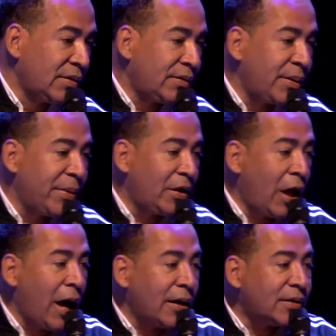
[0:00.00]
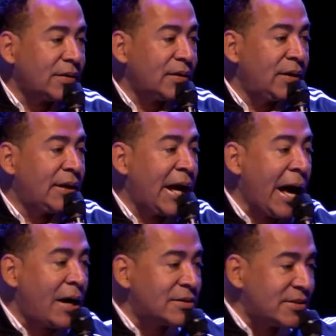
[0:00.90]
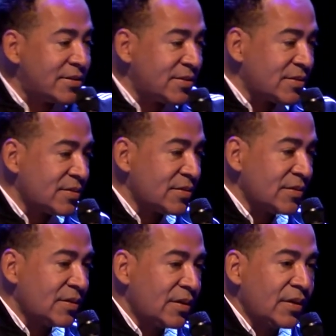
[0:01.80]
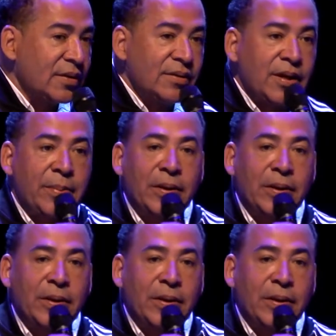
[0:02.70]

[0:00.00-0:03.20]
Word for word: They've been locked in the houses, they've